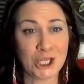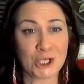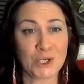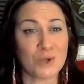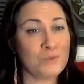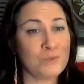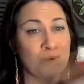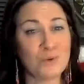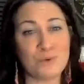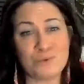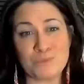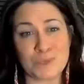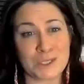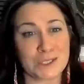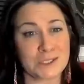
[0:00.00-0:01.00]
No
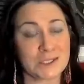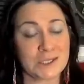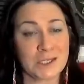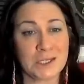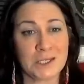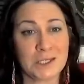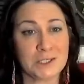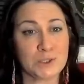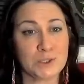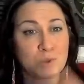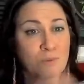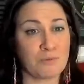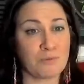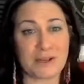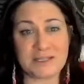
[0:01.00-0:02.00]
movement to
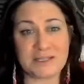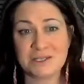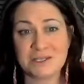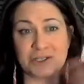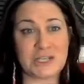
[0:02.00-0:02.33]
repress it,